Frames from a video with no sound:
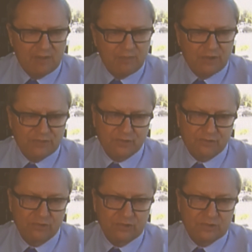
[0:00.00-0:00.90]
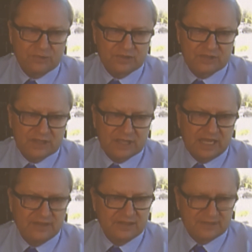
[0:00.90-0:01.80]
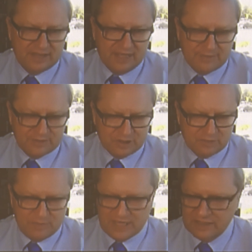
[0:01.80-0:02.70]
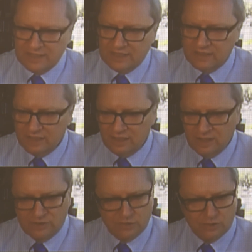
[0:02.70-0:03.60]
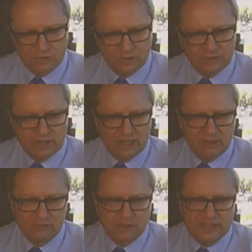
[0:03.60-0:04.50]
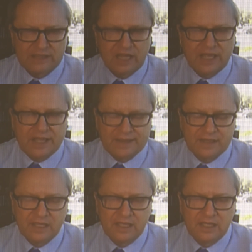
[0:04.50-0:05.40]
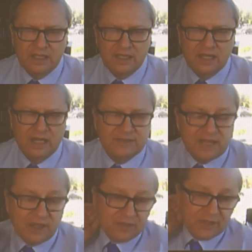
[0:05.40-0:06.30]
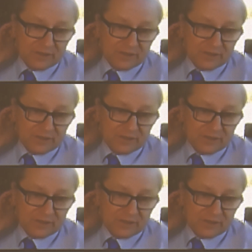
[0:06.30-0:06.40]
how both the roots and the stems are bending toward red light. The other